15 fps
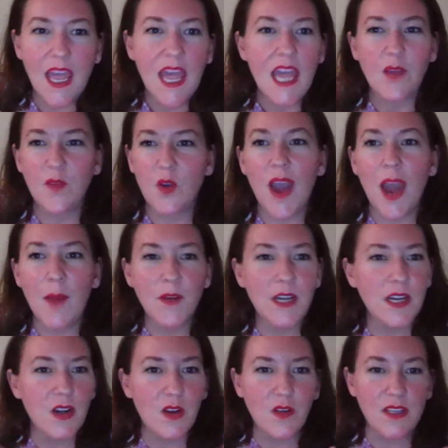If you happen
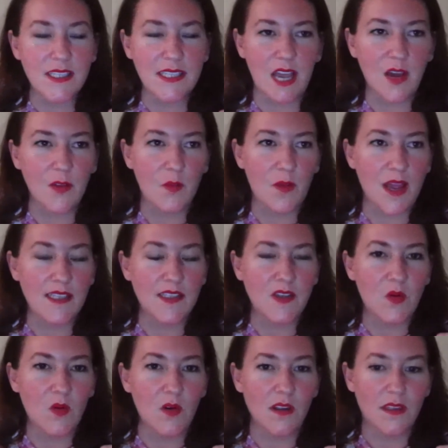to know the Southwest
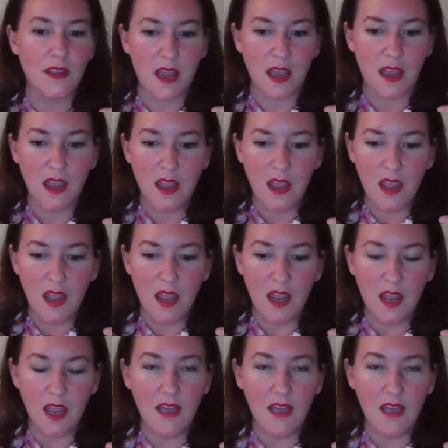or the uh,